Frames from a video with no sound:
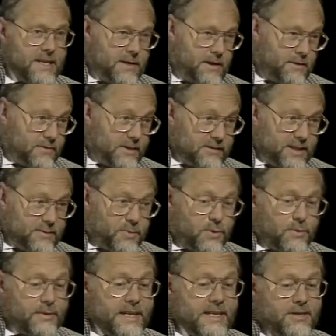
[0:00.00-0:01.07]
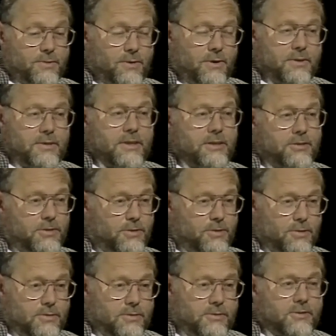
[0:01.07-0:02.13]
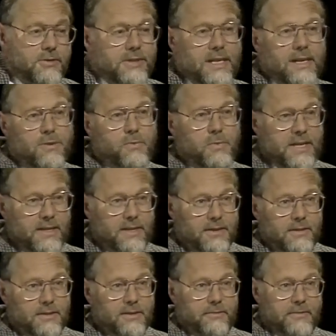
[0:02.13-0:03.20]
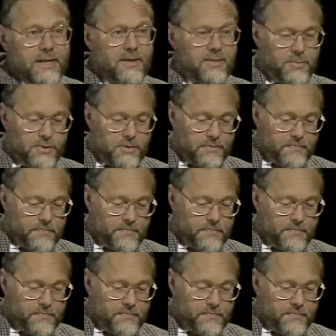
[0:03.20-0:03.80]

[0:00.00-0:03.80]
For example, later on, a strong stellar wind develops,